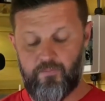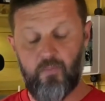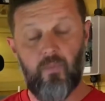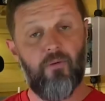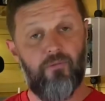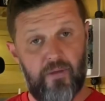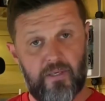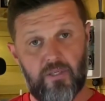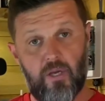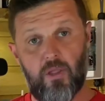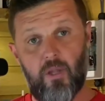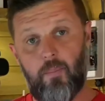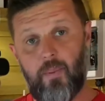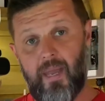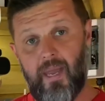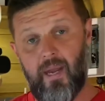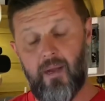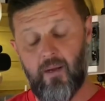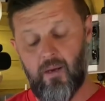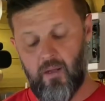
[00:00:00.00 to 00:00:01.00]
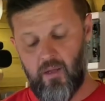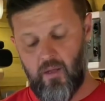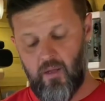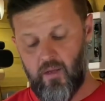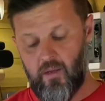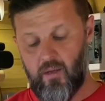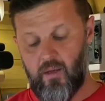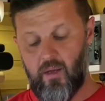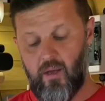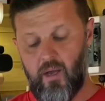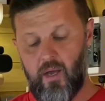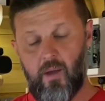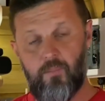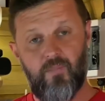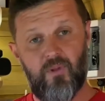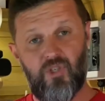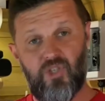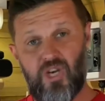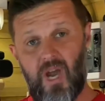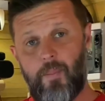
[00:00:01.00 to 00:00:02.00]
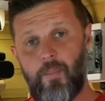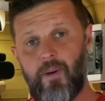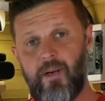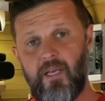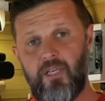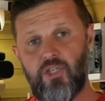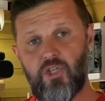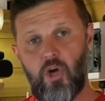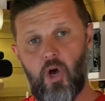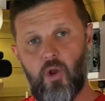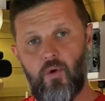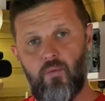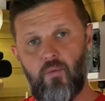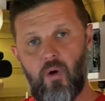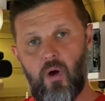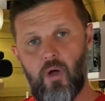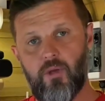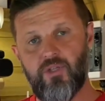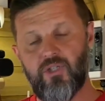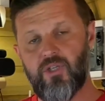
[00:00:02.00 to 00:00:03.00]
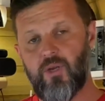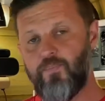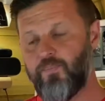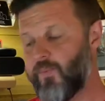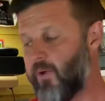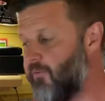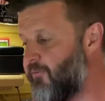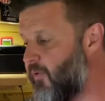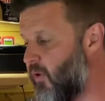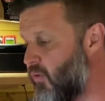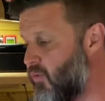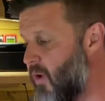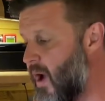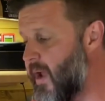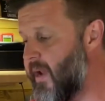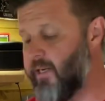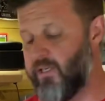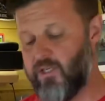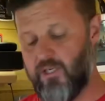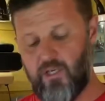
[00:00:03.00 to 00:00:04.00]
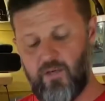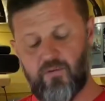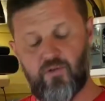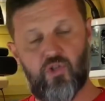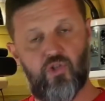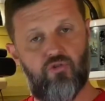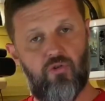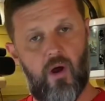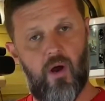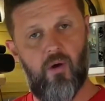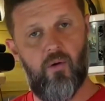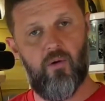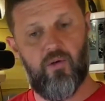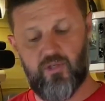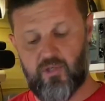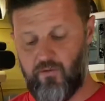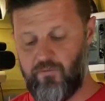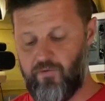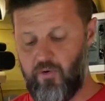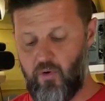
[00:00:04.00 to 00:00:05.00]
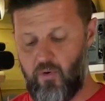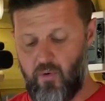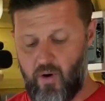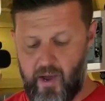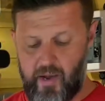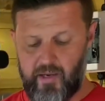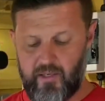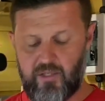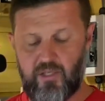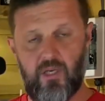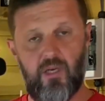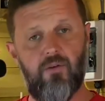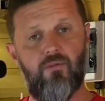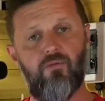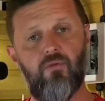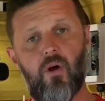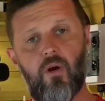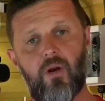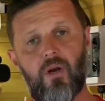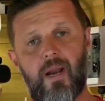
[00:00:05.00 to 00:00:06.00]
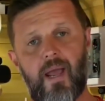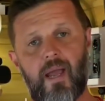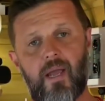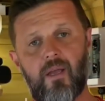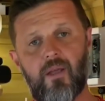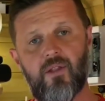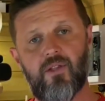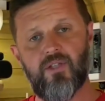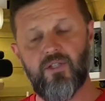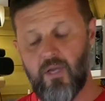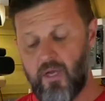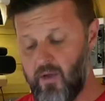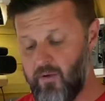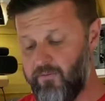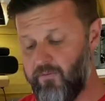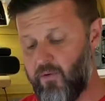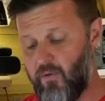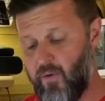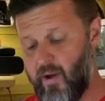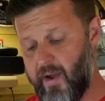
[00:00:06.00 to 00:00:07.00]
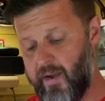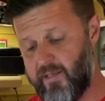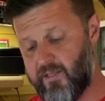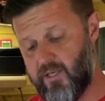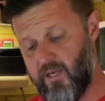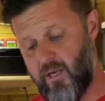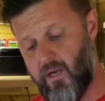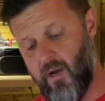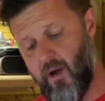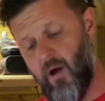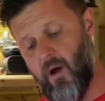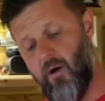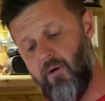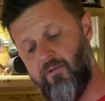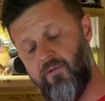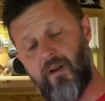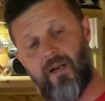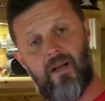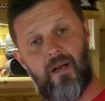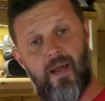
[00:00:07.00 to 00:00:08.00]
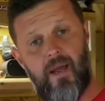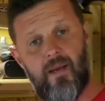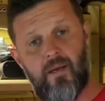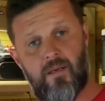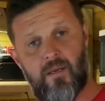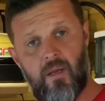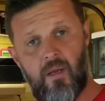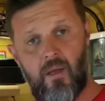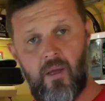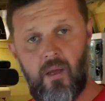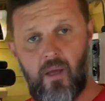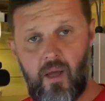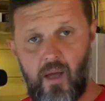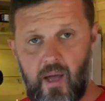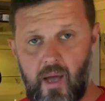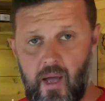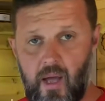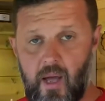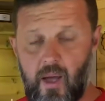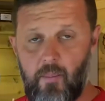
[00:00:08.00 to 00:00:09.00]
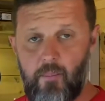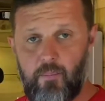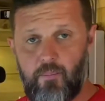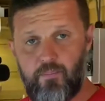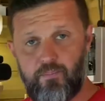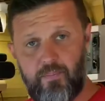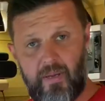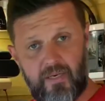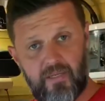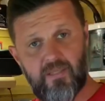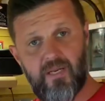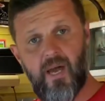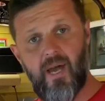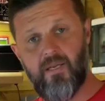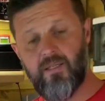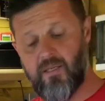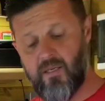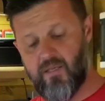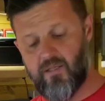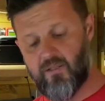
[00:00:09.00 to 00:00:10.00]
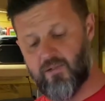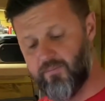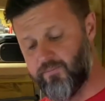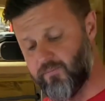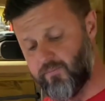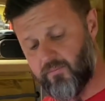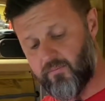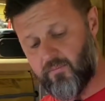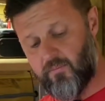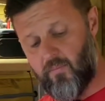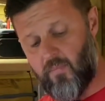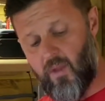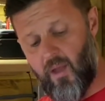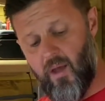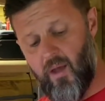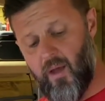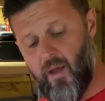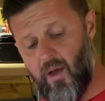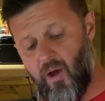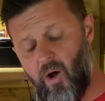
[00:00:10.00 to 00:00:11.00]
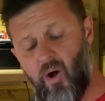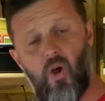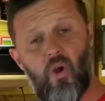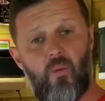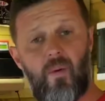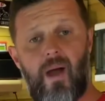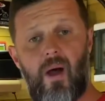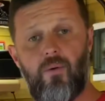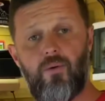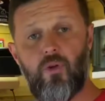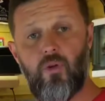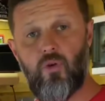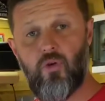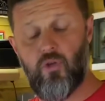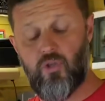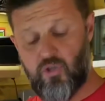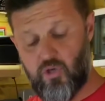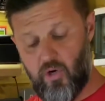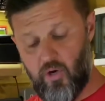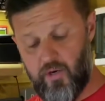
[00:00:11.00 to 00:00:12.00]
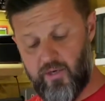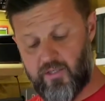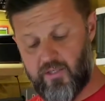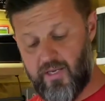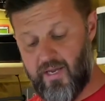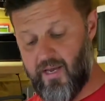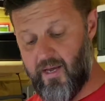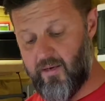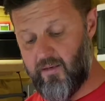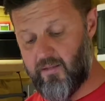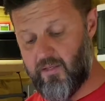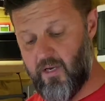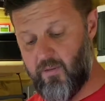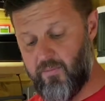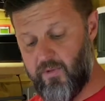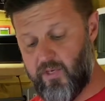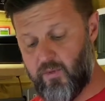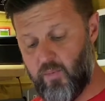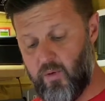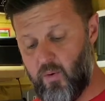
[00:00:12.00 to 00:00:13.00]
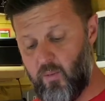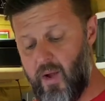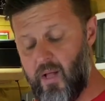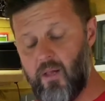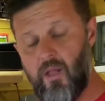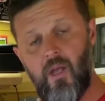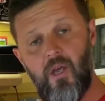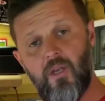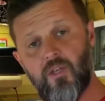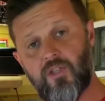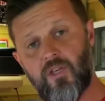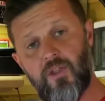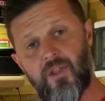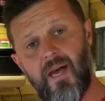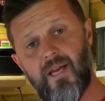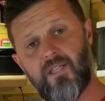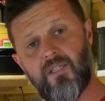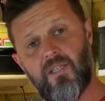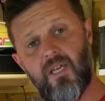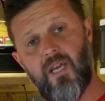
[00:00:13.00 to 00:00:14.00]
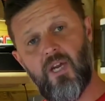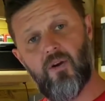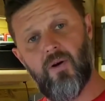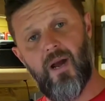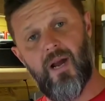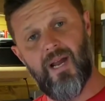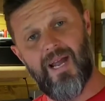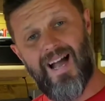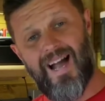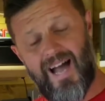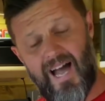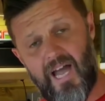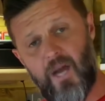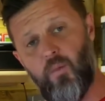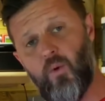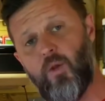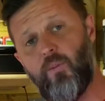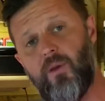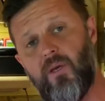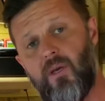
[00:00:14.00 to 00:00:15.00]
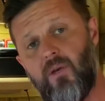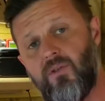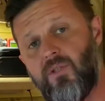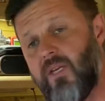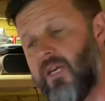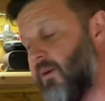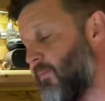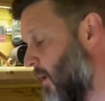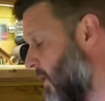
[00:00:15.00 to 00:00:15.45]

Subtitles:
fit on the pin, Japanese conrods, variety of strokes, variety of rod lengths, variety of little end pin sizes, all round good choice, and these work well. So that's the crank I will be using in my